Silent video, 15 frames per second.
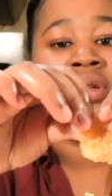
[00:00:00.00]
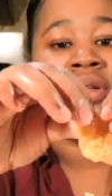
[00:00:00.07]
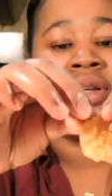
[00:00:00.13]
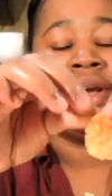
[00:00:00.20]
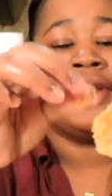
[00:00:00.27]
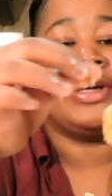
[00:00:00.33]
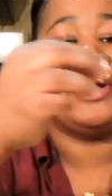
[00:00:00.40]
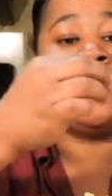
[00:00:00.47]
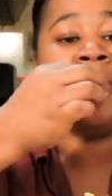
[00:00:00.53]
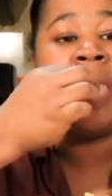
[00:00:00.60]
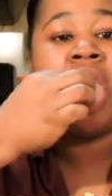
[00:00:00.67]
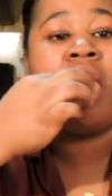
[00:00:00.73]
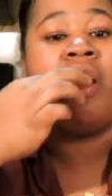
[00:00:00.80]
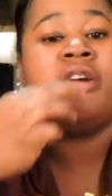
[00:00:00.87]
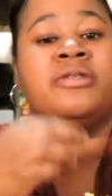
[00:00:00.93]
Yeah.
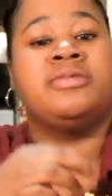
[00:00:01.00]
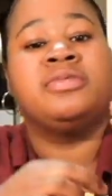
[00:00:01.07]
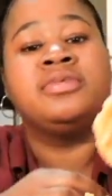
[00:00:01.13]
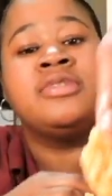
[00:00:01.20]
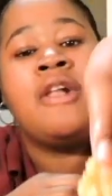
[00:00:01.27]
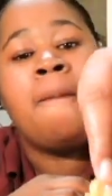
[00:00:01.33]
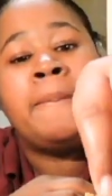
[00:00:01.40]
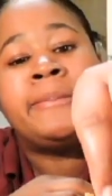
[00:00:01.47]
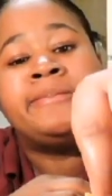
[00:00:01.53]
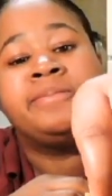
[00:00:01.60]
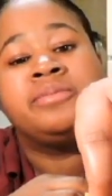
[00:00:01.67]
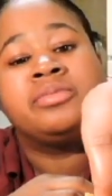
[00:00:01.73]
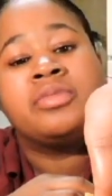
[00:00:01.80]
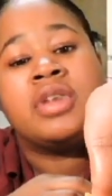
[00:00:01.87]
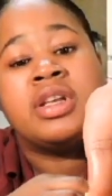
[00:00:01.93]

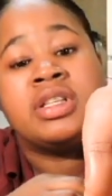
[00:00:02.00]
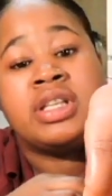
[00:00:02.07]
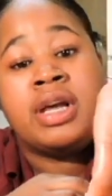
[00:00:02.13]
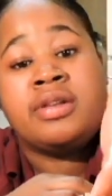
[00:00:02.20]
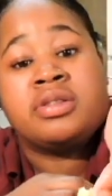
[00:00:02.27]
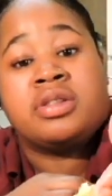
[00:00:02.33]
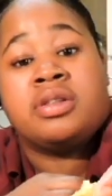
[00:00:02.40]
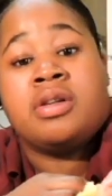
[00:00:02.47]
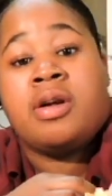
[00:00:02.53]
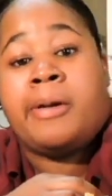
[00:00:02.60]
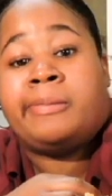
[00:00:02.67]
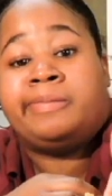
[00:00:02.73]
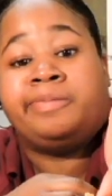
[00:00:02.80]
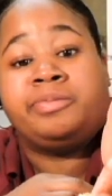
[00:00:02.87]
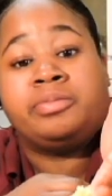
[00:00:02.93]
It sounds good.
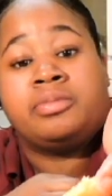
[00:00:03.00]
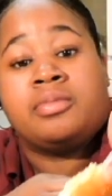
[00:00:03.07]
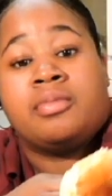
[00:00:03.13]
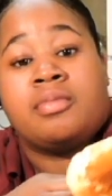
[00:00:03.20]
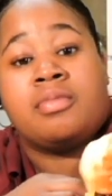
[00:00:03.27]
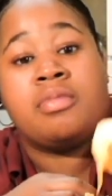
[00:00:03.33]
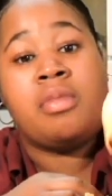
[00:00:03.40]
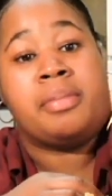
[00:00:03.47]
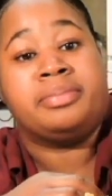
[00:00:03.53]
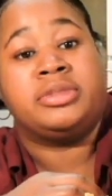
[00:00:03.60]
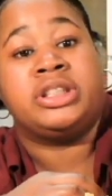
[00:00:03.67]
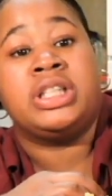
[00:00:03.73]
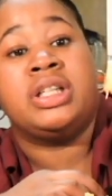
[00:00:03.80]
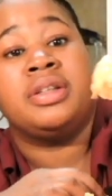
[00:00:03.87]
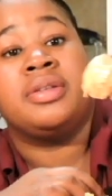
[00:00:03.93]

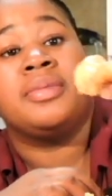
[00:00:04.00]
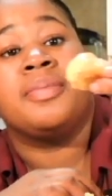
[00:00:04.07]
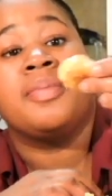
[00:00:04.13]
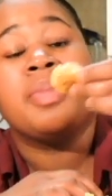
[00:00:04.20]
Tell me.